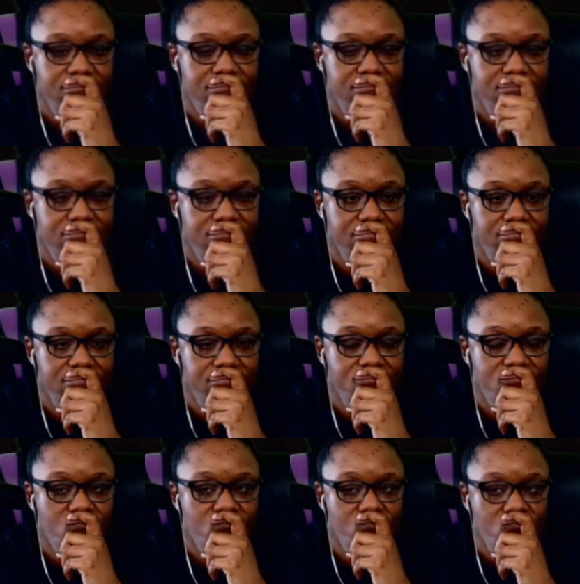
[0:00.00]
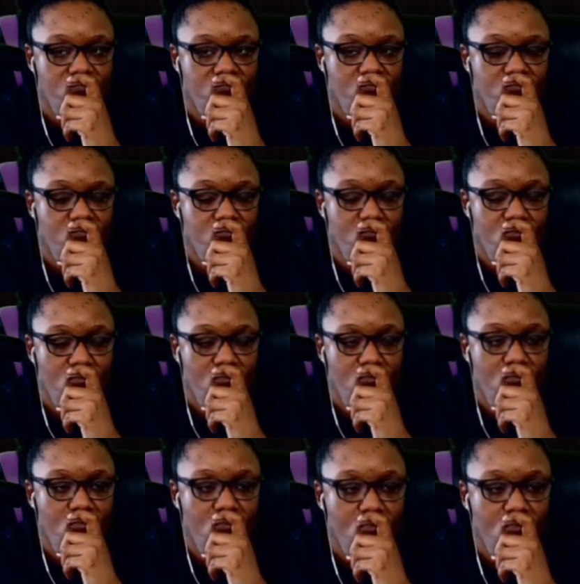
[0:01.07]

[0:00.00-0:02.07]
(silence)